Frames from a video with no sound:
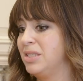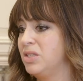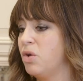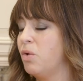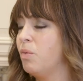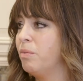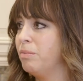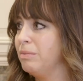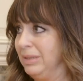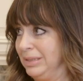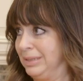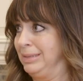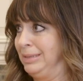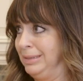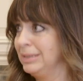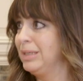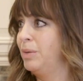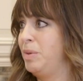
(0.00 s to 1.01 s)
So
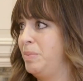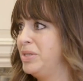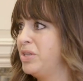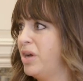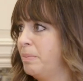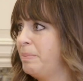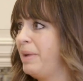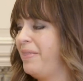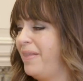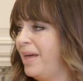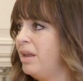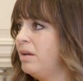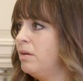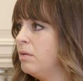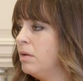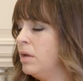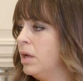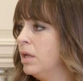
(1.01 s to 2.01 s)
can we be done right. by then?
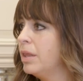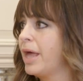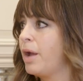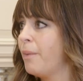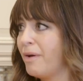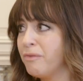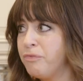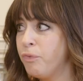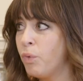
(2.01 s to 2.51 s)
Um, like around